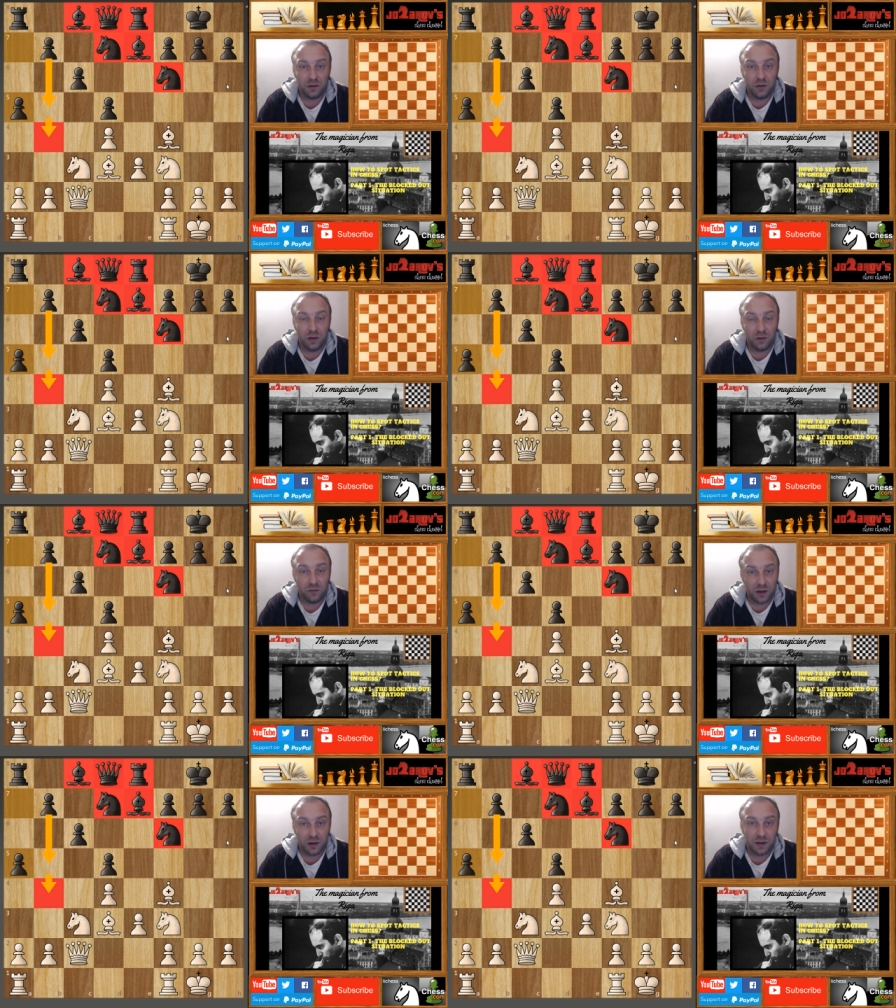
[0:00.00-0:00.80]
you can
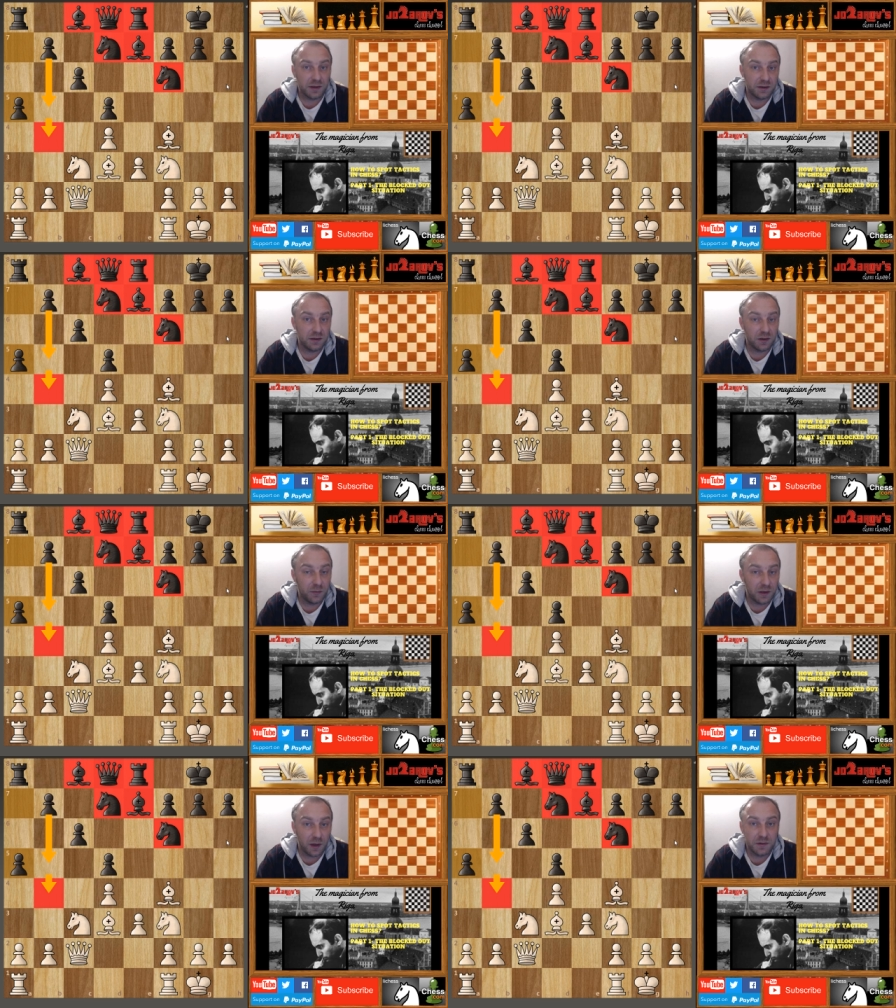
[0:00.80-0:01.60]
recognize it
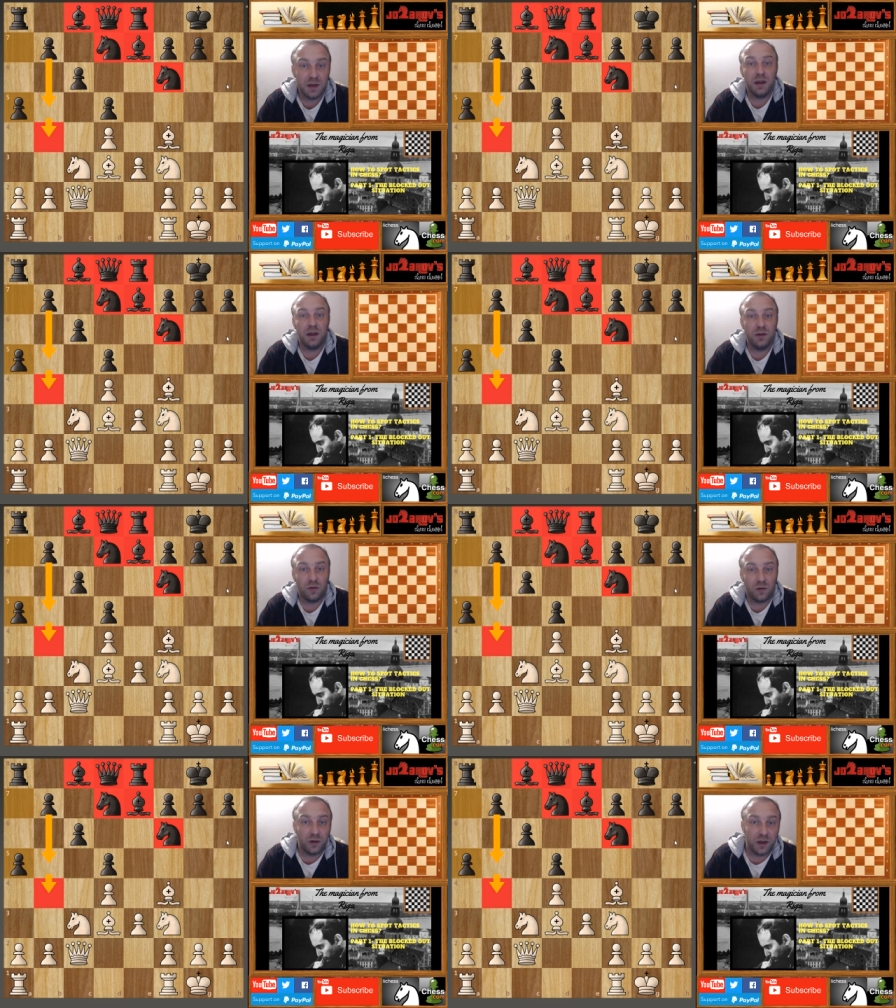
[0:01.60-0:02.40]
sometimes in
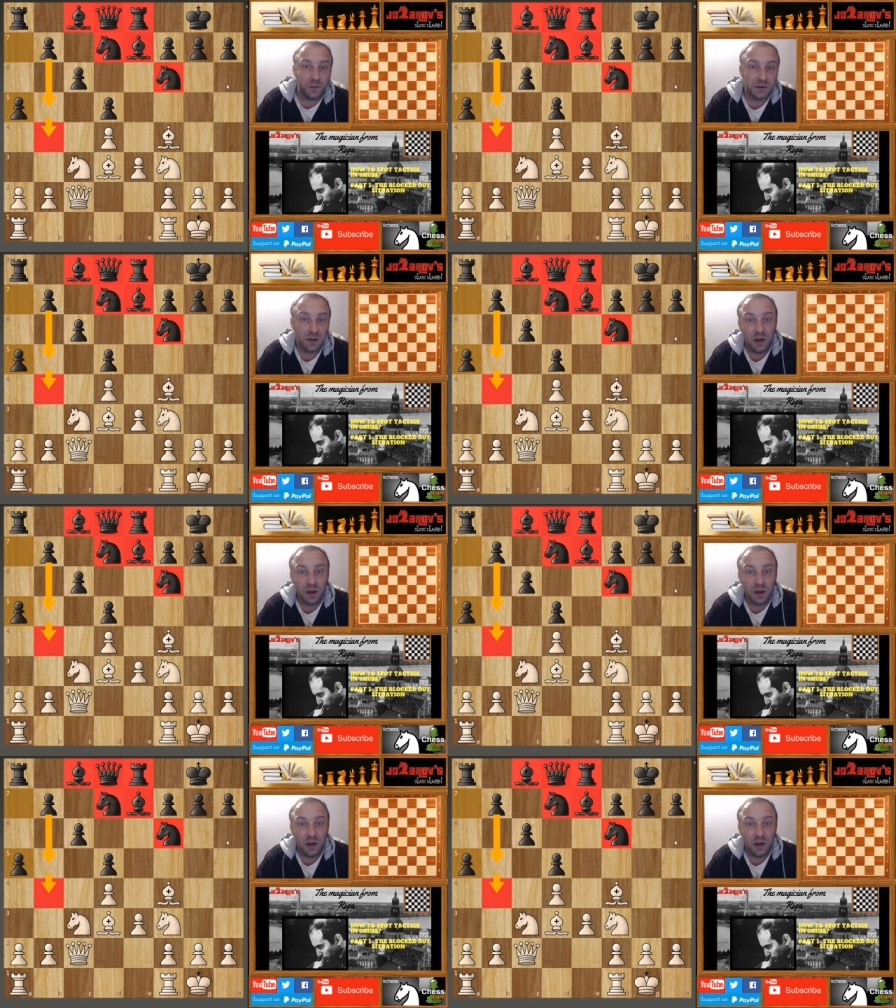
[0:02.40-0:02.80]
your own games